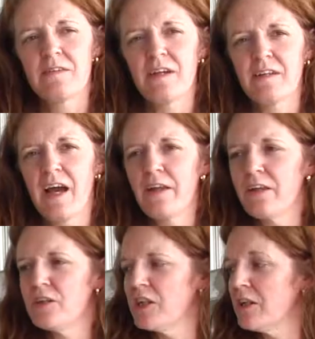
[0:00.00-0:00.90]

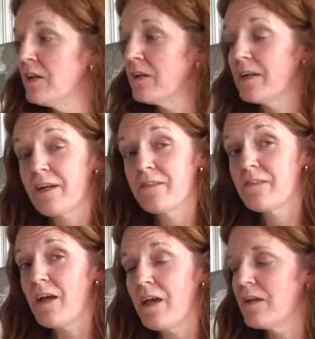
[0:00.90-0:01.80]
Technology, like I
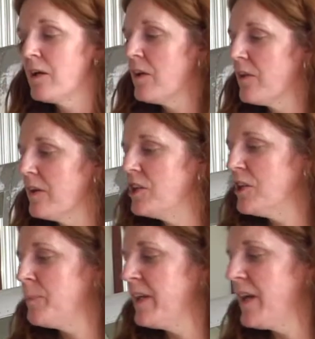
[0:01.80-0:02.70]
said, the
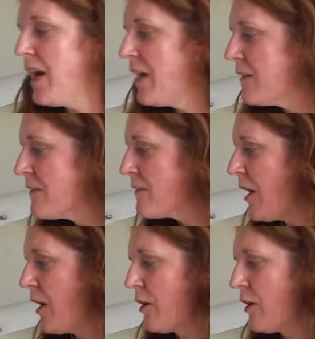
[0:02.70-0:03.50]
GPS, our